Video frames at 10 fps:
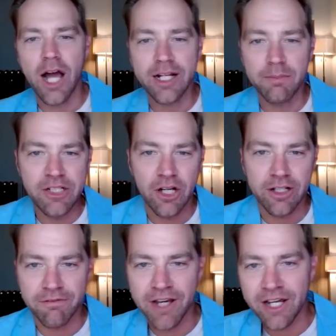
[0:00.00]
not going to be
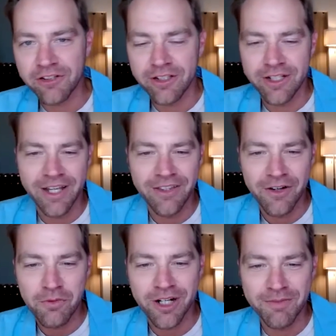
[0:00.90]
talking fashion today,
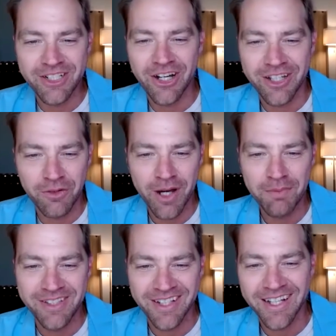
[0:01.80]
though. We're going to be talking
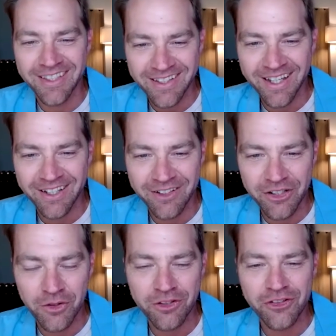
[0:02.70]
websites and
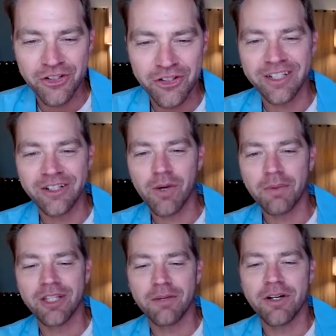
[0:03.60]
your journey into
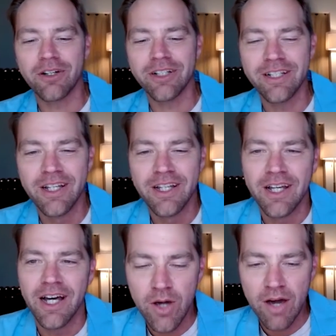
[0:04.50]
website building.
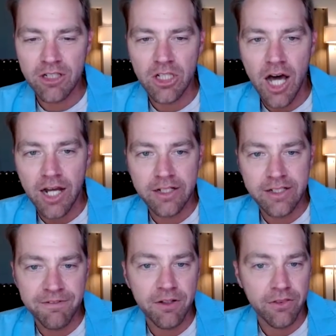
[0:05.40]
You have a lot
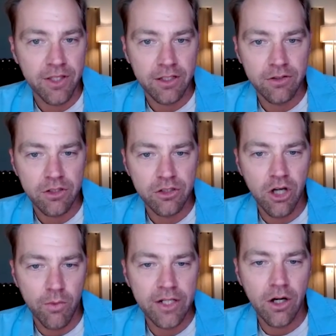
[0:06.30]
of different things
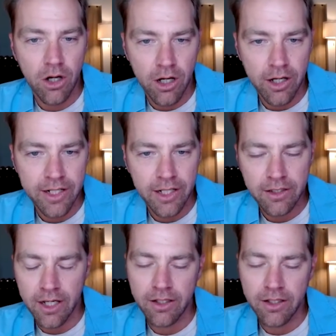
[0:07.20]
going on, and I,